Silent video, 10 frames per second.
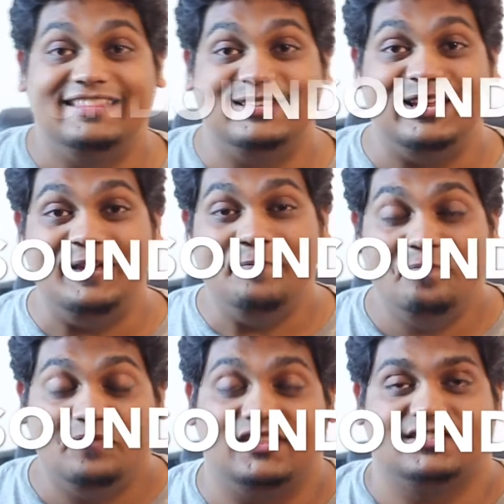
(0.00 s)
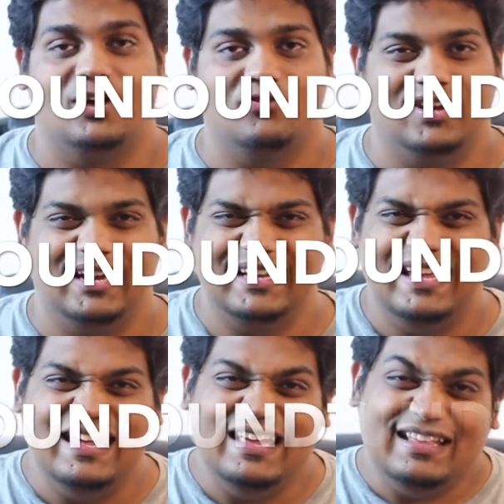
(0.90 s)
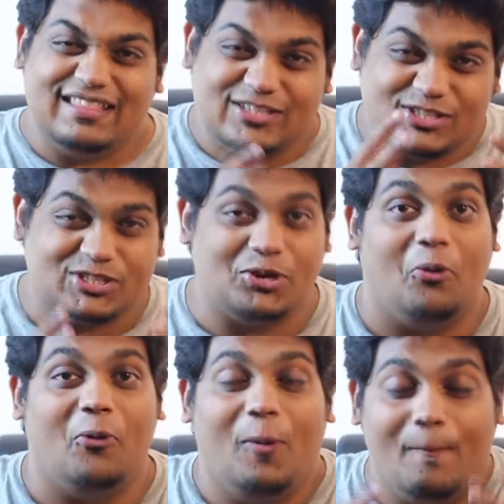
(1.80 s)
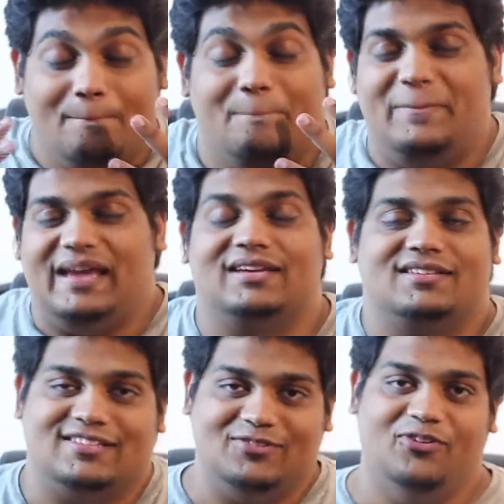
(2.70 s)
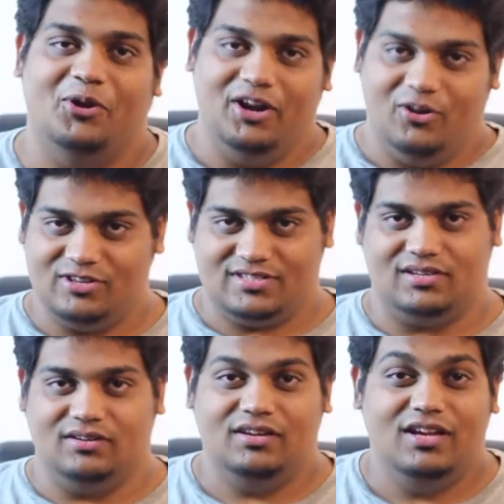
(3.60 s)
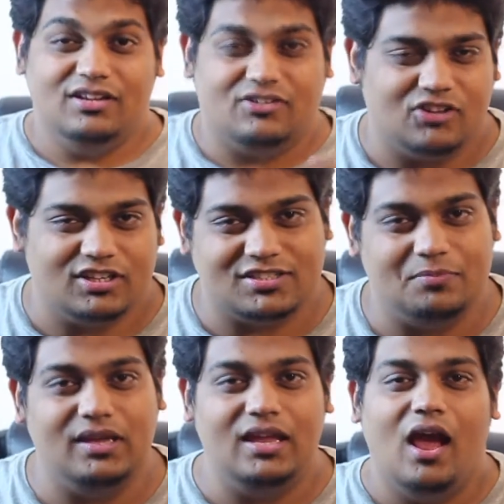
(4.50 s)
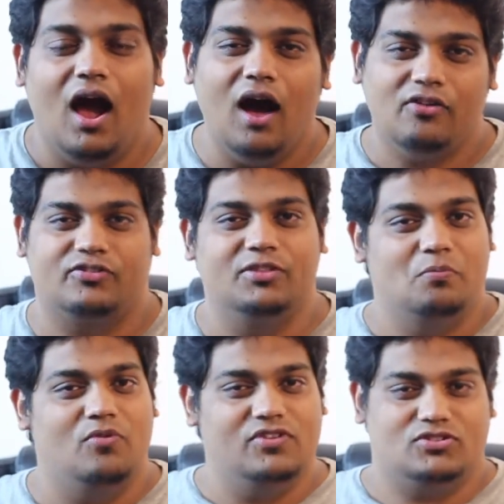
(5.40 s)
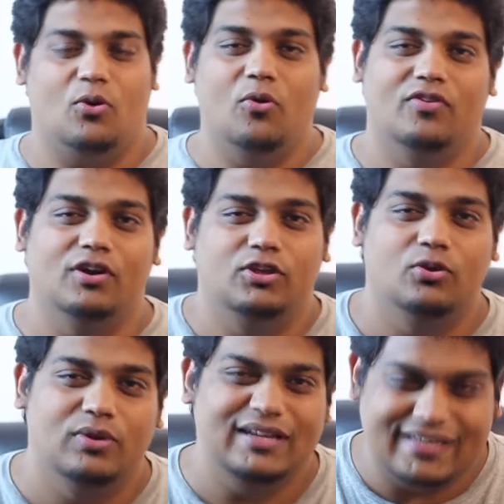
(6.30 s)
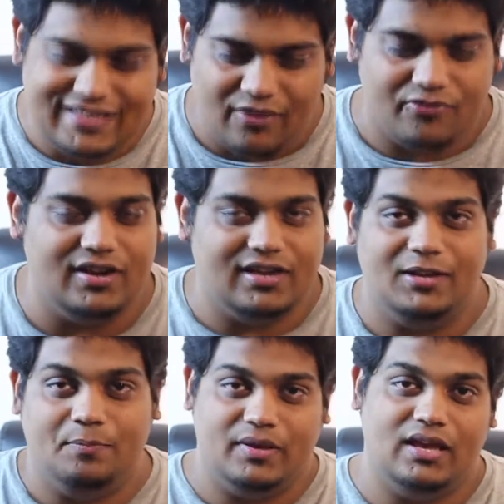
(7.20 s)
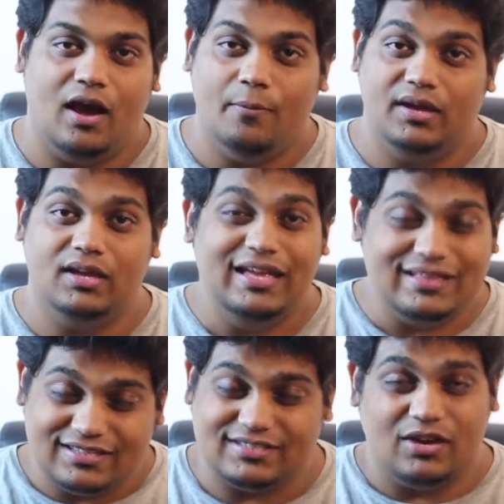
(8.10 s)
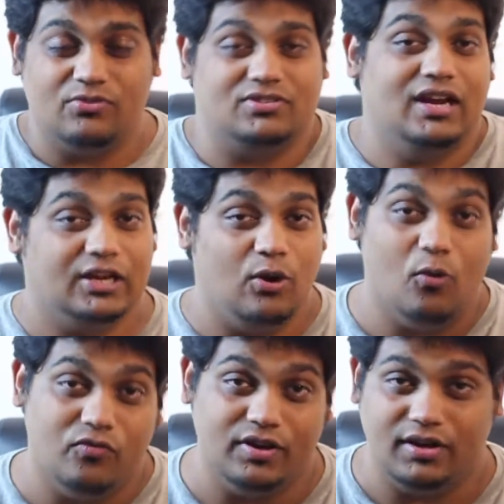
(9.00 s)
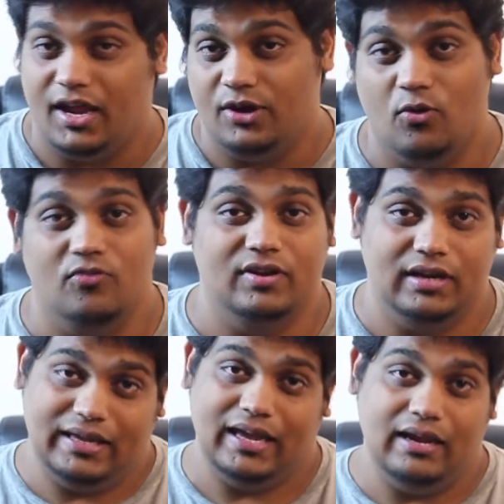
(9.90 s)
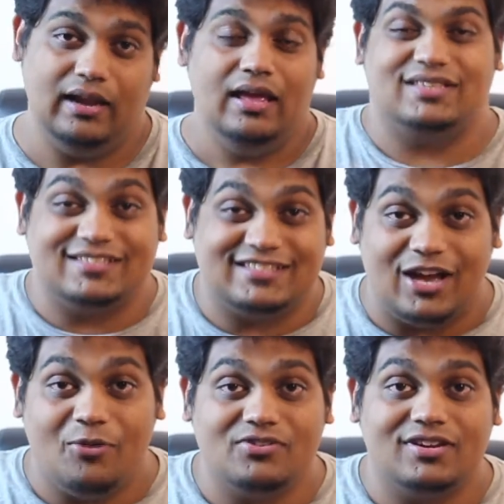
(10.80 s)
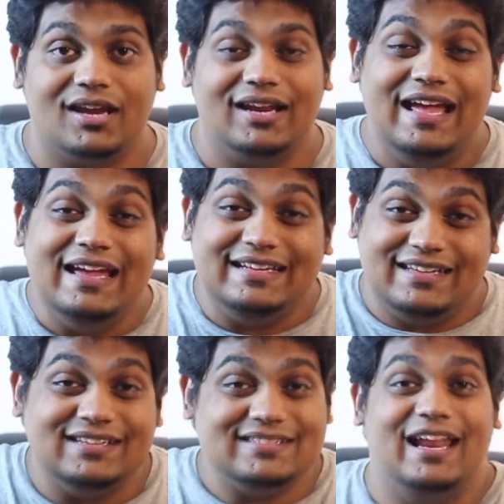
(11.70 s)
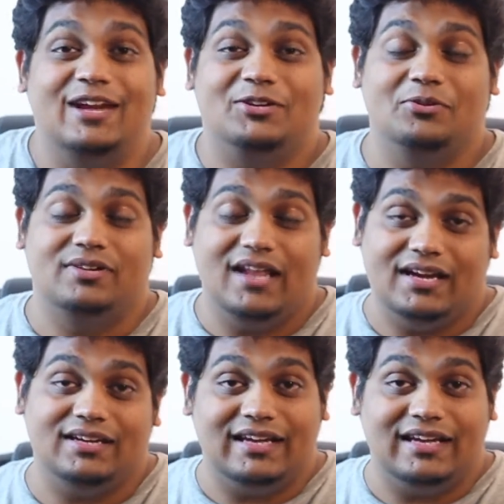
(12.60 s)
3. The soundtrack. The score begs for an Oscar. Trust me, after the movie's over, you will definitely be humming the soundtrack over and over again. The soundtrack does lend to director